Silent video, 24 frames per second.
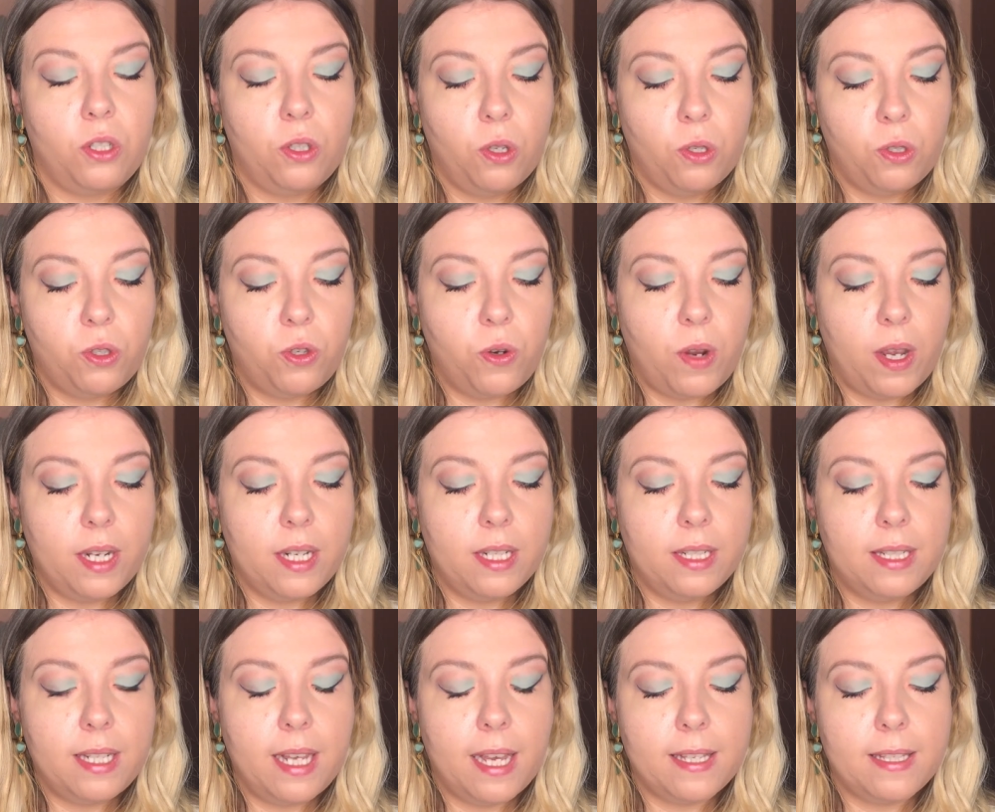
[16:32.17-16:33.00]
You know, try
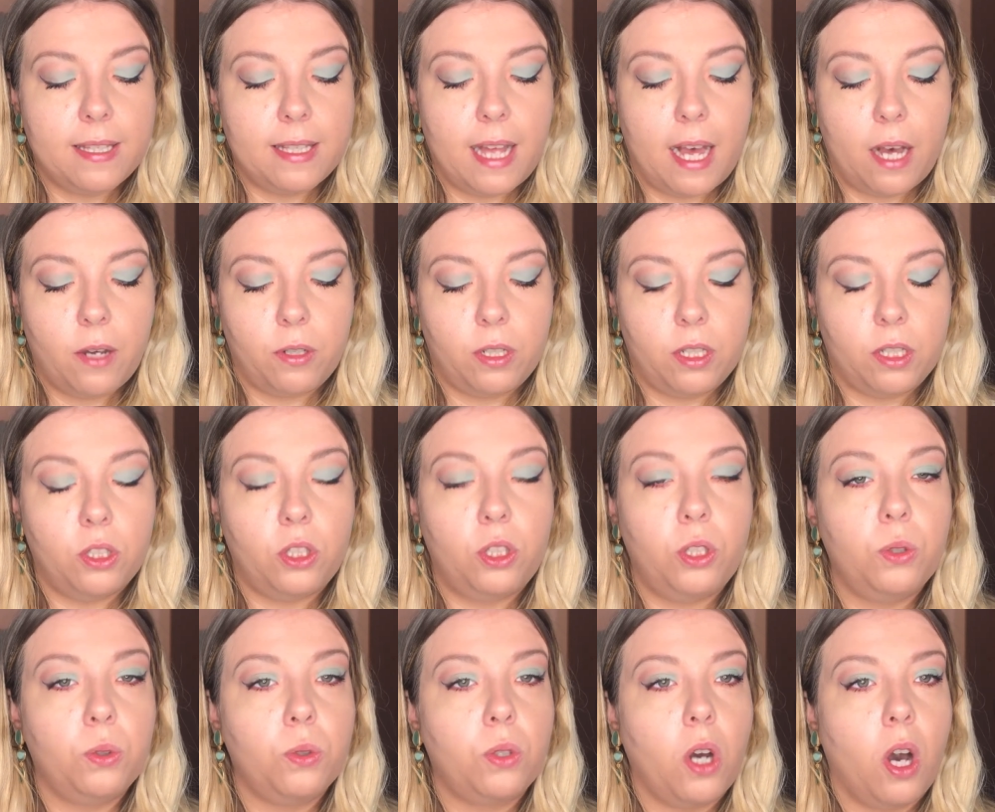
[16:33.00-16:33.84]
to test out a
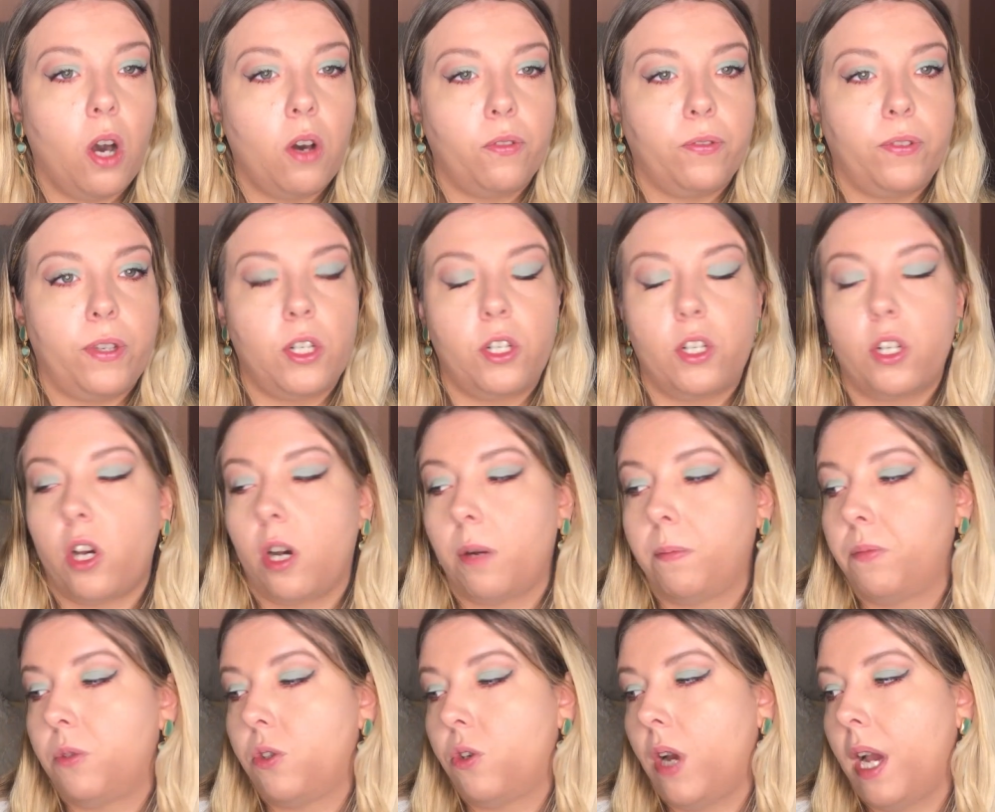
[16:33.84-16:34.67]
new coffee
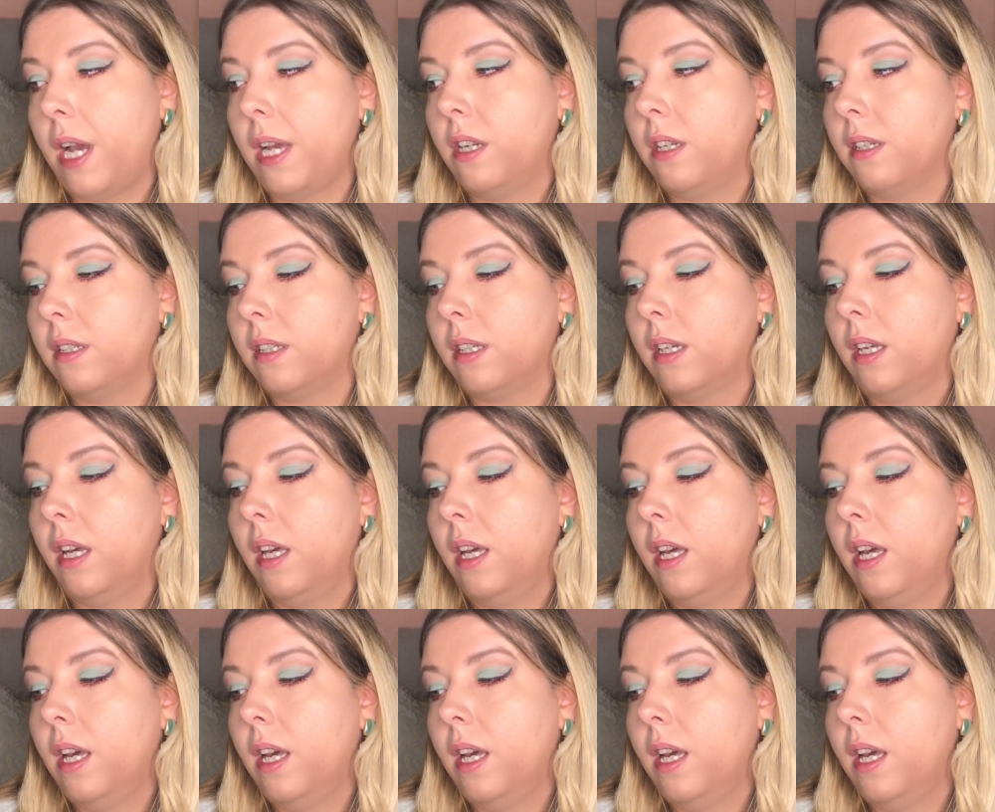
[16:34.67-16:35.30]
shop, try to